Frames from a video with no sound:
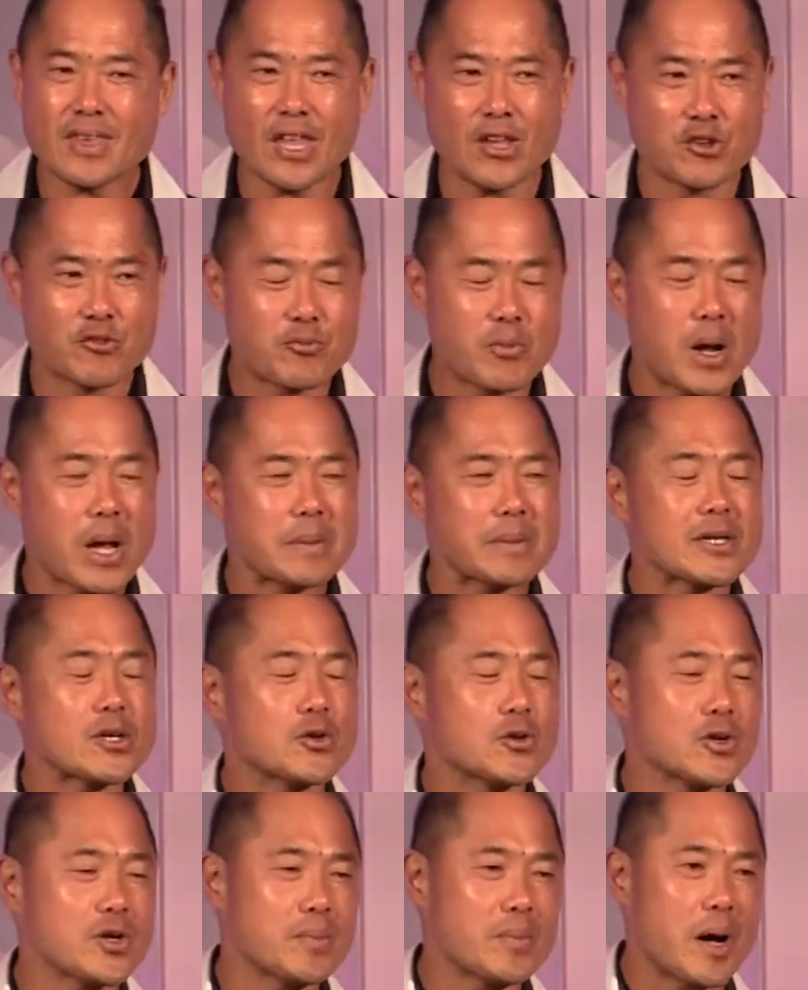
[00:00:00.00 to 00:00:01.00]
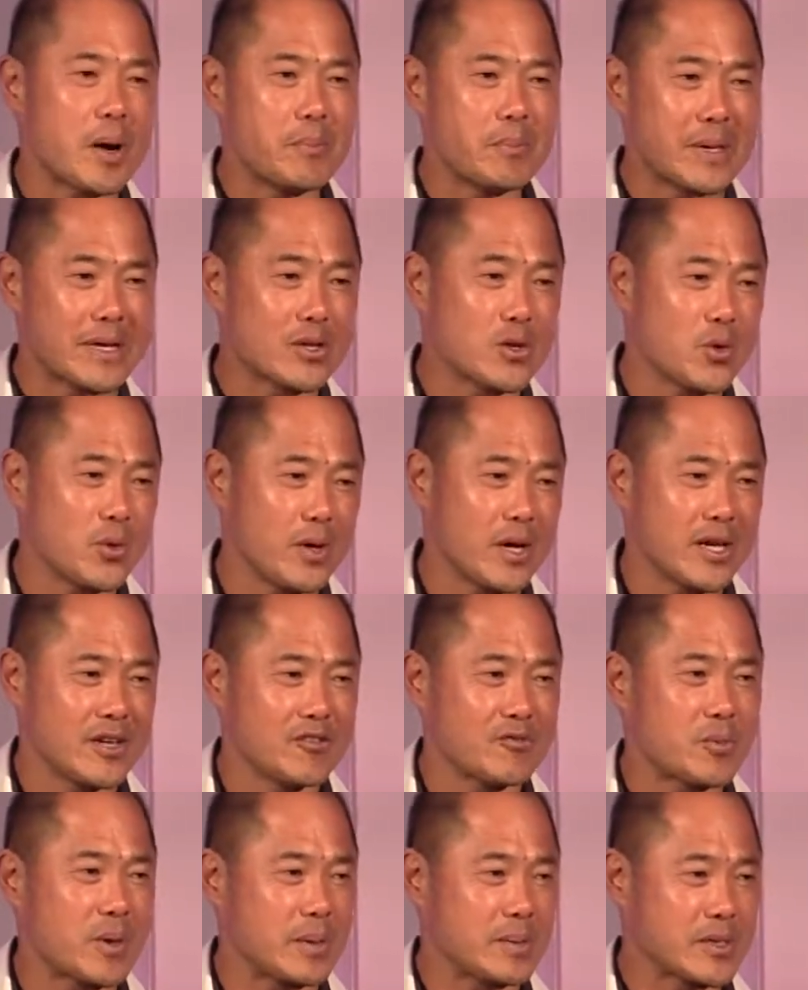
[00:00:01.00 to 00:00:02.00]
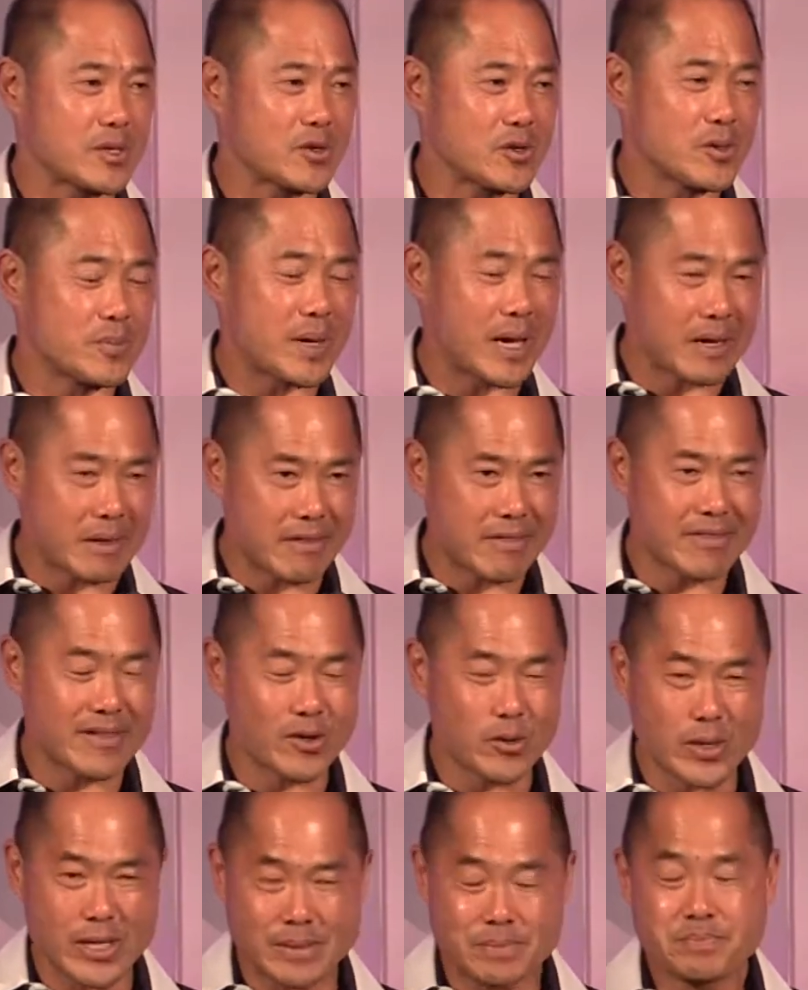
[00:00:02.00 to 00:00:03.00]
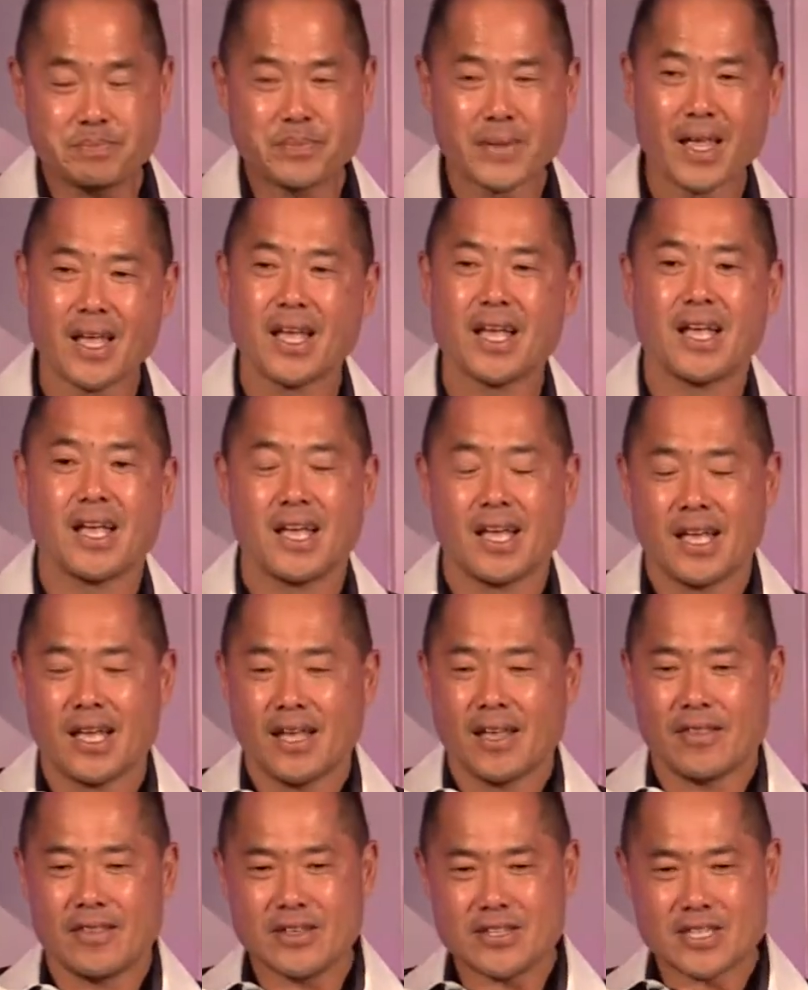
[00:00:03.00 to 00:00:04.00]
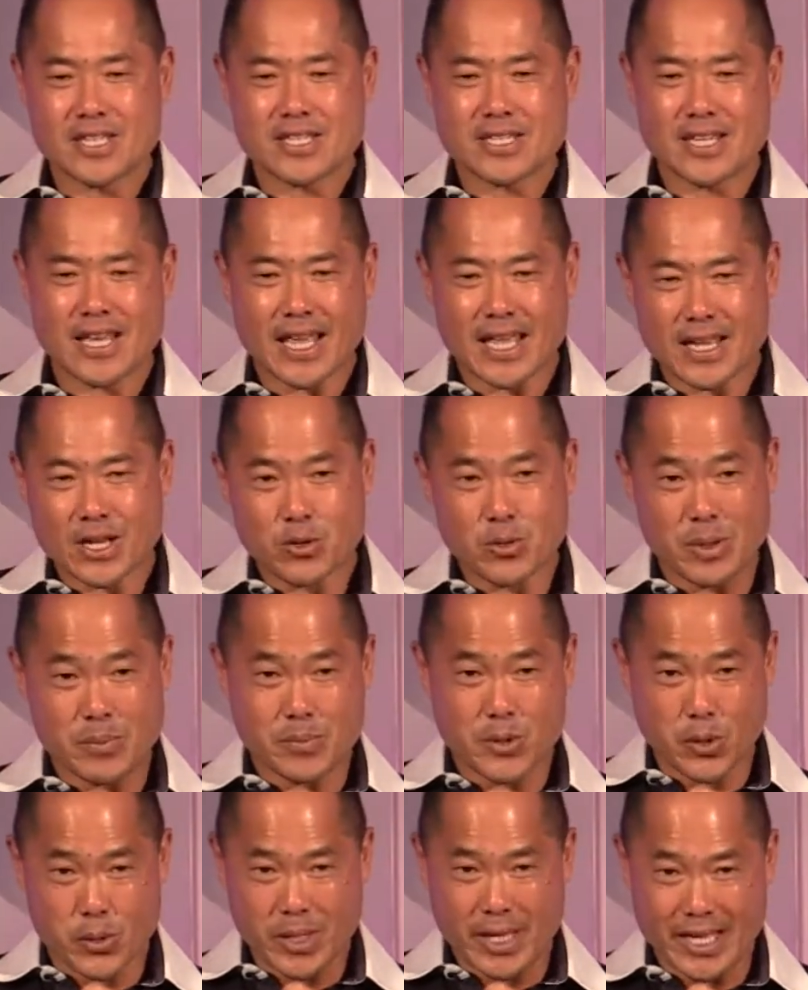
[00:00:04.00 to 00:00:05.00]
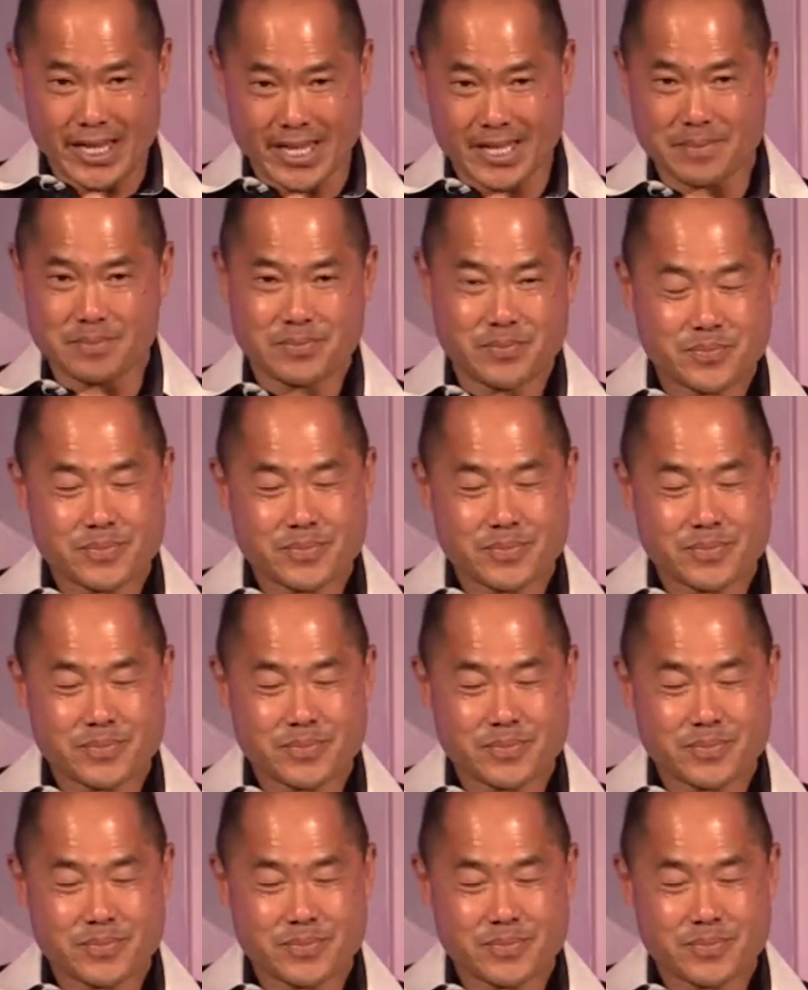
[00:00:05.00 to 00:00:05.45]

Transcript: You've probably heard about Bitcoin. You've probably heard about Ethereum. This is a CryptoKitty.